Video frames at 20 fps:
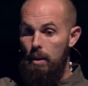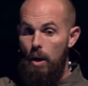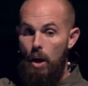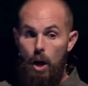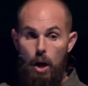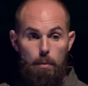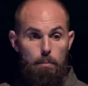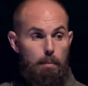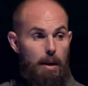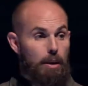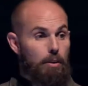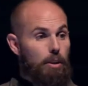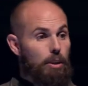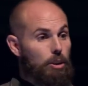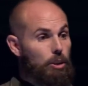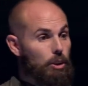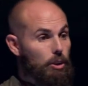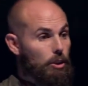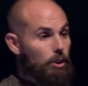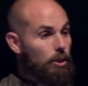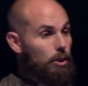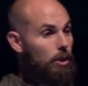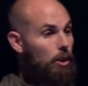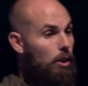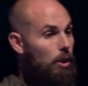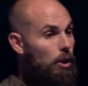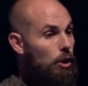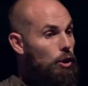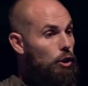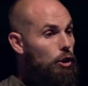Our marriages
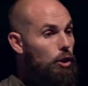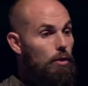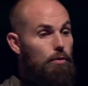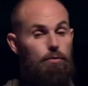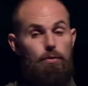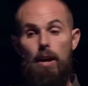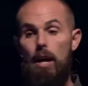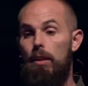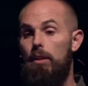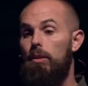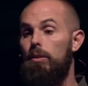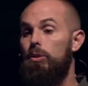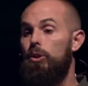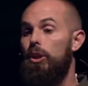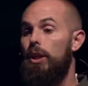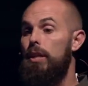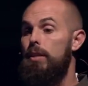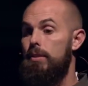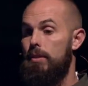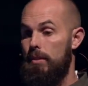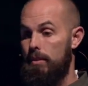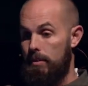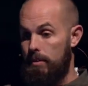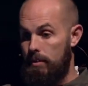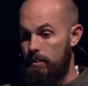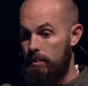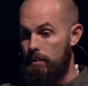should follow Jesus.